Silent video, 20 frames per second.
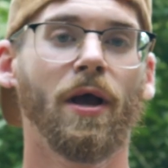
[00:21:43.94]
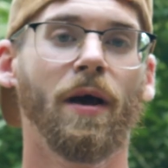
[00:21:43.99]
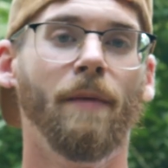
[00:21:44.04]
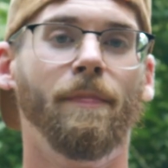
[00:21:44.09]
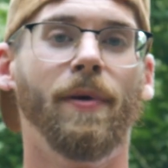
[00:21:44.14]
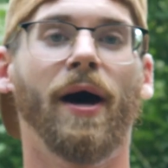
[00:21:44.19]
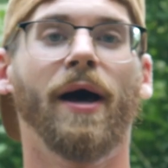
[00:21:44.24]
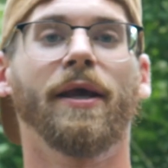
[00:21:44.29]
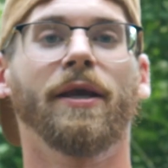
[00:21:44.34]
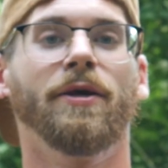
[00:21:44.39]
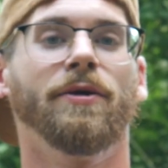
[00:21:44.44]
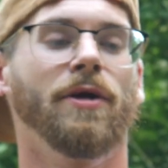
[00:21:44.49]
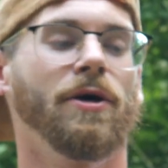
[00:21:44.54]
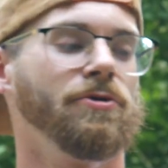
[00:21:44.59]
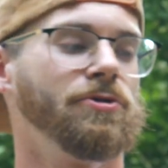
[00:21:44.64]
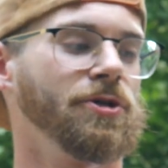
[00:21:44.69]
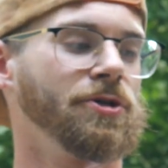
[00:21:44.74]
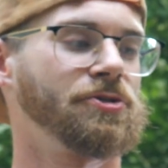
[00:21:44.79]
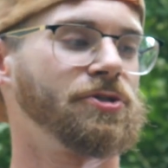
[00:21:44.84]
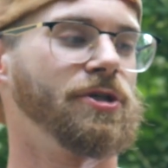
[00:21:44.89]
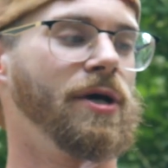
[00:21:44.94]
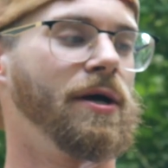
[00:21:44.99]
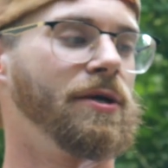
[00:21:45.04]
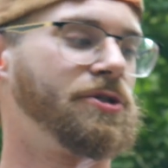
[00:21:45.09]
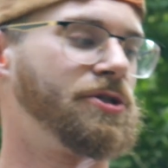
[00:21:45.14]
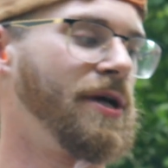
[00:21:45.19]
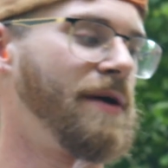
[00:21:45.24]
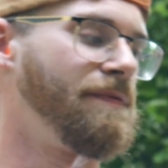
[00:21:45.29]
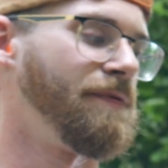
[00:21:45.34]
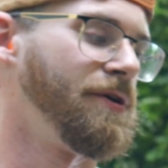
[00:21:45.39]
but, you know, just
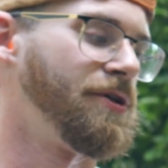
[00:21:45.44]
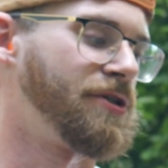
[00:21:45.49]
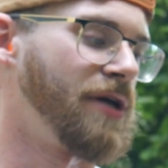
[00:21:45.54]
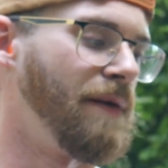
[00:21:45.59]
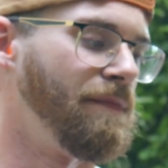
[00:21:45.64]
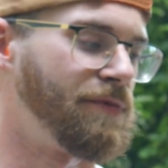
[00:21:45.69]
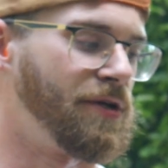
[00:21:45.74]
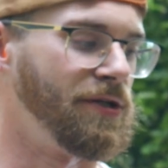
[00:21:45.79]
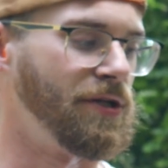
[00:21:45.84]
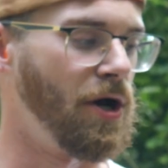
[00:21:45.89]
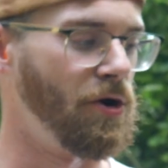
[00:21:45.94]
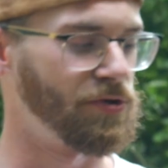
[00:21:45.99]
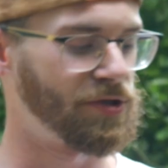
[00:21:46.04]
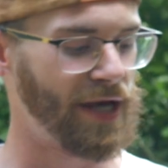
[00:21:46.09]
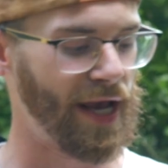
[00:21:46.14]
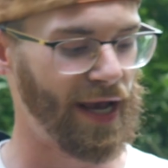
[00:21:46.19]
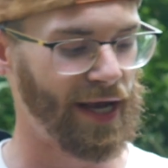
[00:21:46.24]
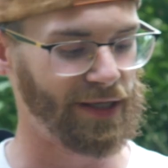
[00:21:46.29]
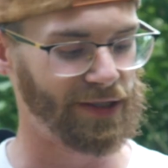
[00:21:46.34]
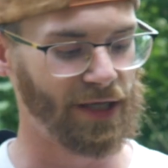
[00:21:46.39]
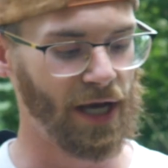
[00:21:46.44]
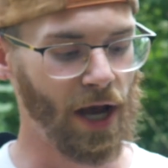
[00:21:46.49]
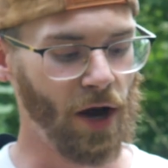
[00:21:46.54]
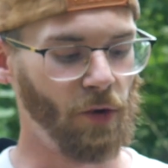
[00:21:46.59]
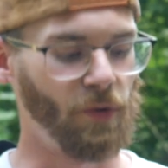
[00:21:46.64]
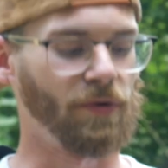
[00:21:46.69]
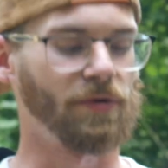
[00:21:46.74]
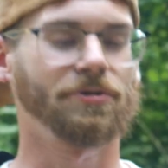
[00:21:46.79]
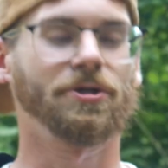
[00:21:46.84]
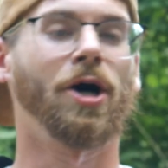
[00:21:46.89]
definitely something to notate
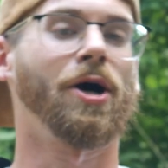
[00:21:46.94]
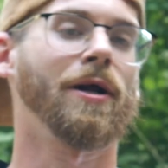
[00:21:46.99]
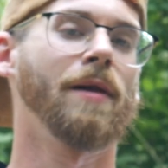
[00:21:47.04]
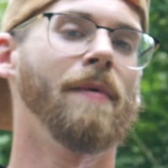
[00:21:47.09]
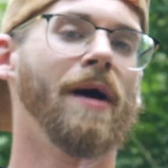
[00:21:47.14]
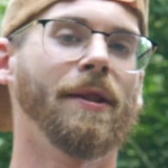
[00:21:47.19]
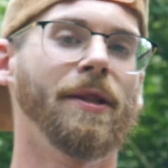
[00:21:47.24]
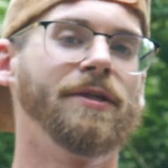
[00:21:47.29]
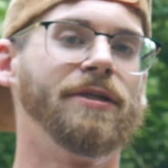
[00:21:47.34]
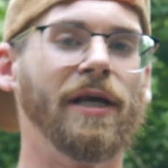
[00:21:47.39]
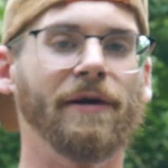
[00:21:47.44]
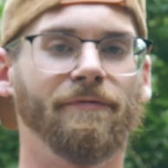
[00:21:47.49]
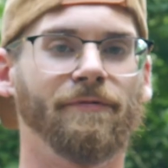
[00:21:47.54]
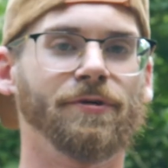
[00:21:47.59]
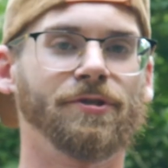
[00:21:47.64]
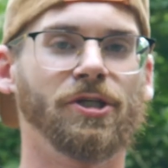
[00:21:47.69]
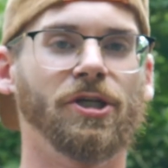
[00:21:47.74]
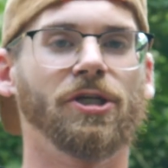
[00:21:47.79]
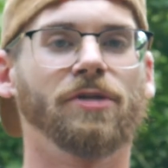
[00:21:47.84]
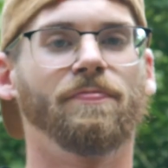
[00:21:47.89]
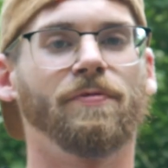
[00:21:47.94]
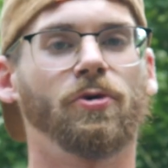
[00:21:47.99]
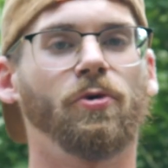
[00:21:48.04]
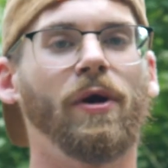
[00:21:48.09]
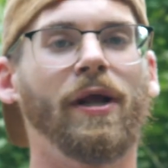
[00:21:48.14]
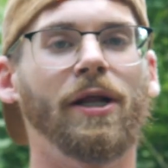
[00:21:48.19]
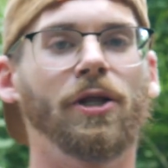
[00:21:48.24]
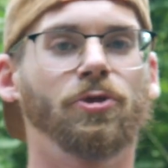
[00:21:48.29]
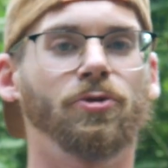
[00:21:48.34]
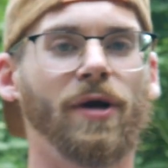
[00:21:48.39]
when we're talking about the differences
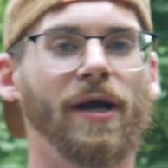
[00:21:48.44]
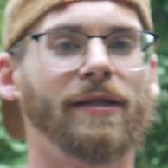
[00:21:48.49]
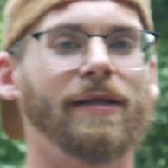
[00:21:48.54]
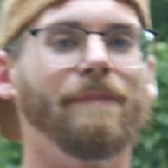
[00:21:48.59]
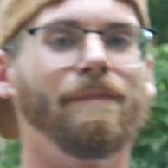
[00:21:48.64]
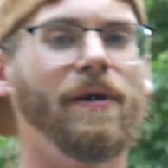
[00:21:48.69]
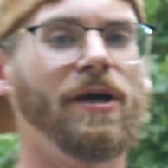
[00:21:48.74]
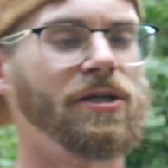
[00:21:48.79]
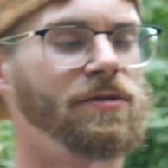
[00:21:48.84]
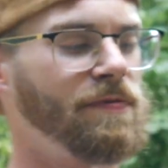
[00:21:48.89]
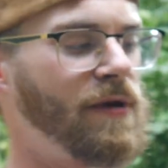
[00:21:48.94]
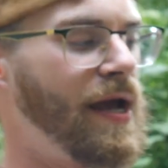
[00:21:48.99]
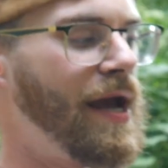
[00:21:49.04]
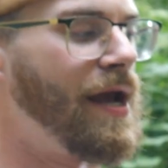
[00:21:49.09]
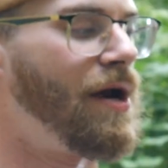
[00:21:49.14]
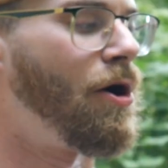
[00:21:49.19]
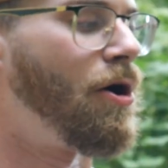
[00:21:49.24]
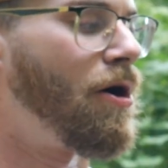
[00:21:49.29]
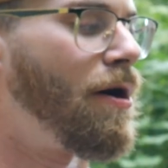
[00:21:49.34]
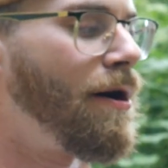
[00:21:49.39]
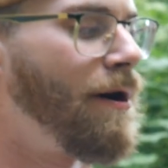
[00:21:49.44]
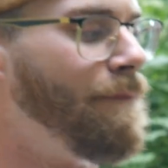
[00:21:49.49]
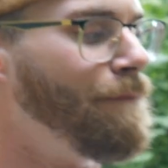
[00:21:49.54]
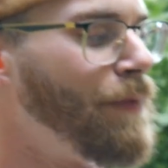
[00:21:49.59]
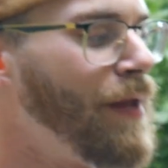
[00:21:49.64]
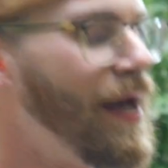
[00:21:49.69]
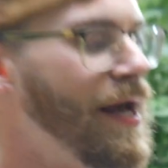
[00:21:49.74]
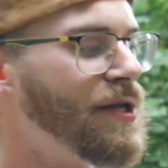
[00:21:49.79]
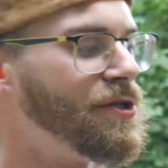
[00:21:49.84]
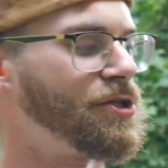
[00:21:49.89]
between a direct impingement AR
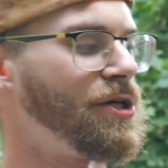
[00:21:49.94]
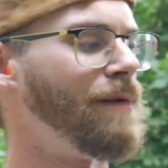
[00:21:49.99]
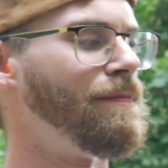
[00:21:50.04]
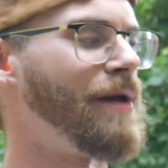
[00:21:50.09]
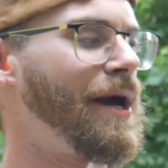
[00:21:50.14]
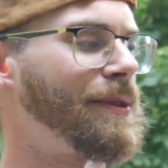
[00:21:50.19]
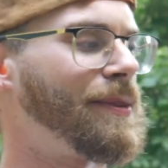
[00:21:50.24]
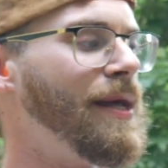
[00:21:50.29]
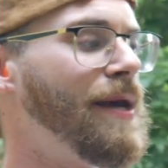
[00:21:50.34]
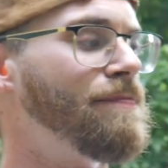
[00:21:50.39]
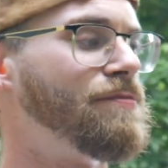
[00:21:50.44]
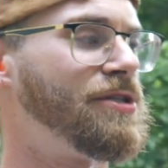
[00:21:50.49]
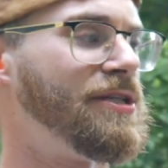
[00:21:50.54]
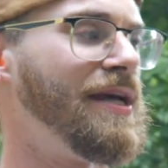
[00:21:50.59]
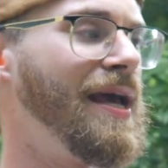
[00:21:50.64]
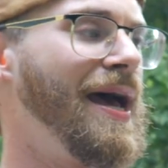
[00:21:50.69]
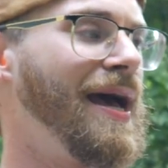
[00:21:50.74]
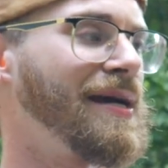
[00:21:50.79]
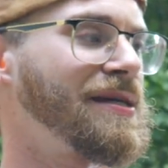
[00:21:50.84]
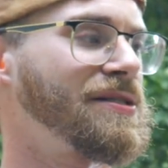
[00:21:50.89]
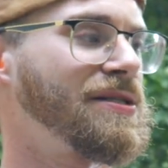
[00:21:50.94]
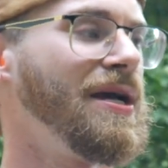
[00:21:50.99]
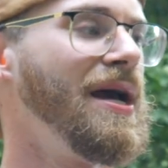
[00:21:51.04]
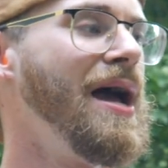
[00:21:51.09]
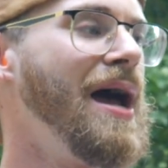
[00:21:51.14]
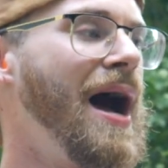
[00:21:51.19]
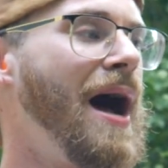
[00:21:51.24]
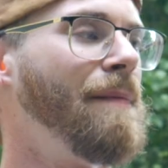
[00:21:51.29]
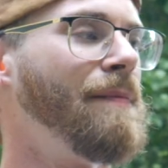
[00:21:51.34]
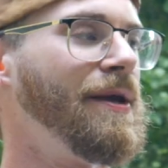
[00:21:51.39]
and something like the MCX.
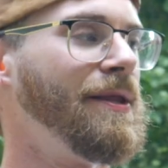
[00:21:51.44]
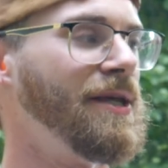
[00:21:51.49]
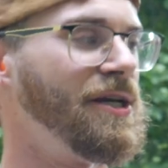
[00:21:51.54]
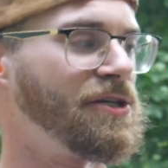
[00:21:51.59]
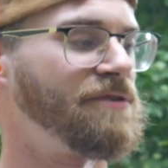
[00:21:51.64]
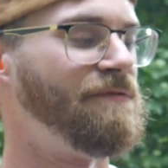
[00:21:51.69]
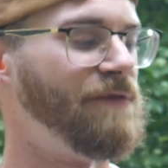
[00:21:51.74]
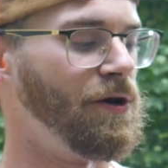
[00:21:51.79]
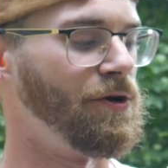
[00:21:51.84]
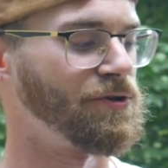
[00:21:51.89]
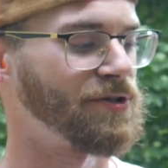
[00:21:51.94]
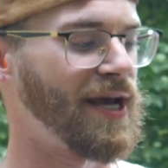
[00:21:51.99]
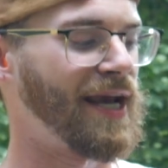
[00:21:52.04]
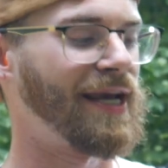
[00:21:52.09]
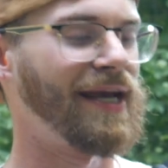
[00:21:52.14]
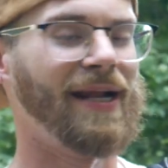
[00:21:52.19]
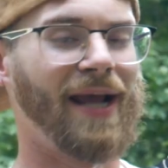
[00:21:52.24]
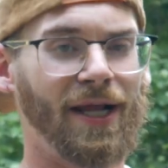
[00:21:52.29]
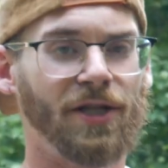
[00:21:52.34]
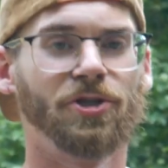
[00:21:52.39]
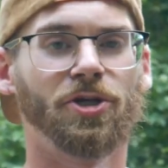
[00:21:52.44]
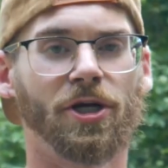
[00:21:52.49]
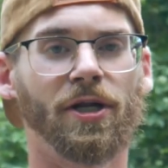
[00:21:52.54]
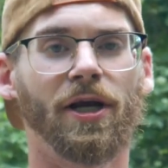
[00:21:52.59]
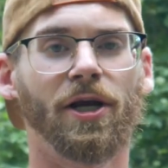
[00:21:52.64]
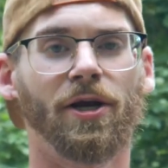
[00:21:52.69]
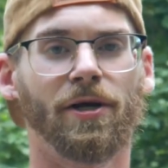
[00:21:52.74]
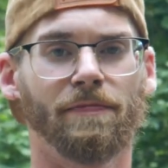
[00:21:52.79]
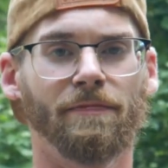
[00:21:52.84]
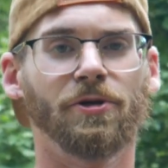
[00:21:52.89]
I mean, this feels like an
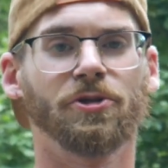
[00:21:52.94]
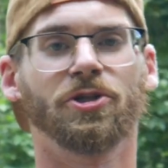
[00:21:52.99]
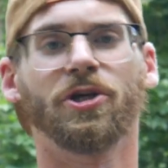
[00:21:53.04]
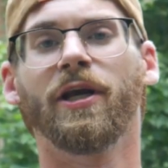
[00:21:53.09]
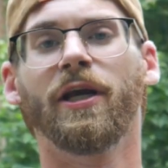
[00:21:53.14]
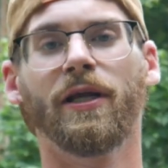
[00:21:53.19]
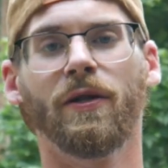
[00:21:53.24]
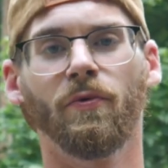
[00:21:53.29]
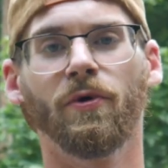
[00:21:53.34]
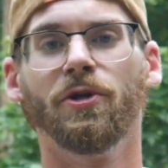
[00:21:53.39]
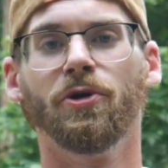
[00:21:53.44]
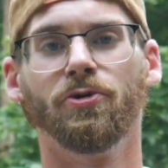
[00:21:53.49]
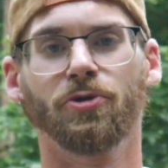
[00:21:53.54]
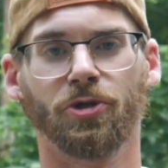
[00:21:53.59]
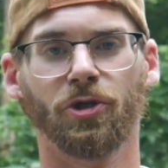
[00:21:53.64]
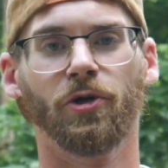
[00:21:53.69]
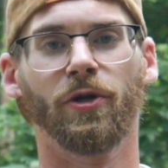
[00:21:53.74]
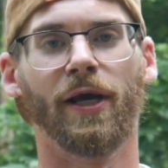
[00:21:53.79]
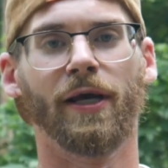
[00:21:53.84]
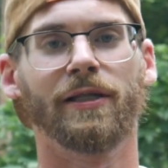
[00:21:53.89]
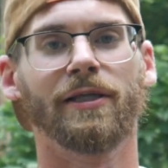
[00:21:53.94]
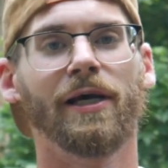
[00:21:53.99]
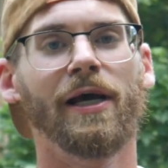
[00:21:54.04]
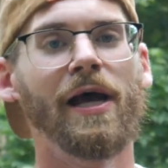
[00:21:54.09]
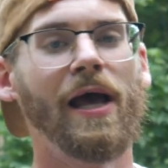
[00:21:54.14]
engineered machine when you shoot it.